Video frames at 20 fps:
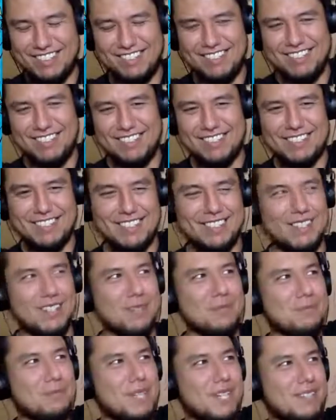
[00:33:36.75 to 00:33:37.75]
It's like a
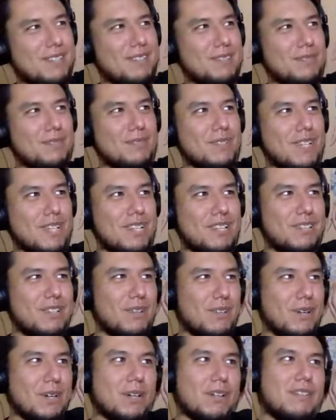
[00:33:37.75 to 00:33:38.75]
mix of like
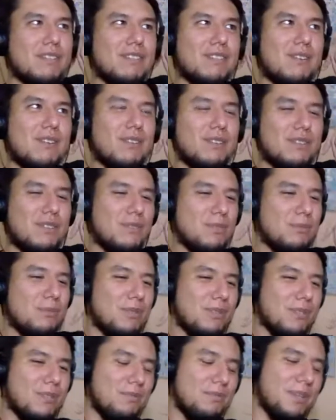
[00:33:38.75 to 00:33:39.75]
dark
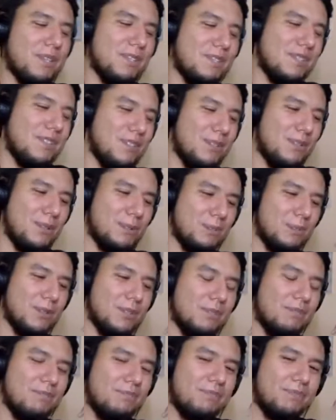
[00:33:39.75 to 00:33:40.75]
humor, demented
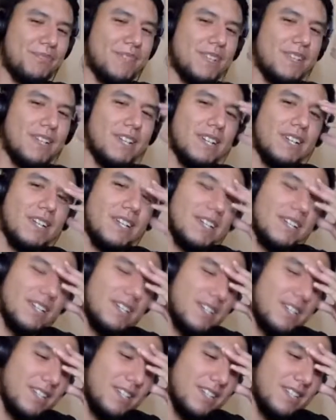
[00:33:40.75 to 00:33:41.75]
humor,
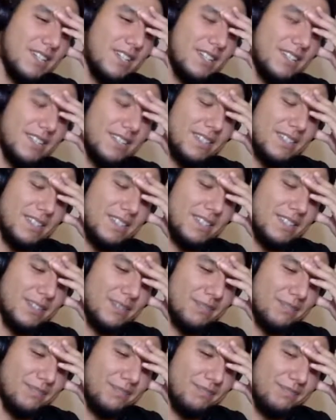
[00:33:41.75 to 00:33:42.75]

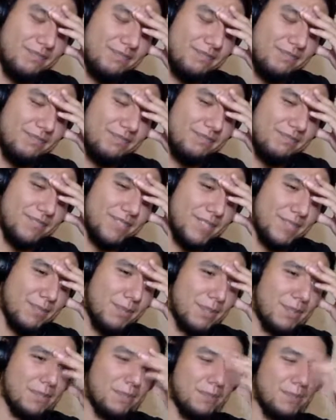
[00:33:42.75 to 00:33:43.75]
um,
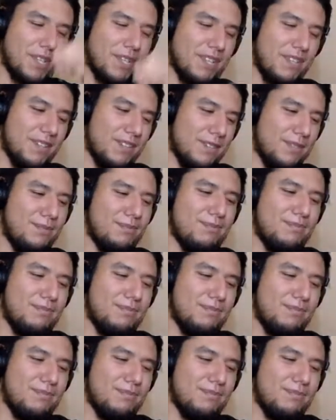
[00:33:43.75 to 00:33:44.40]
mixed media.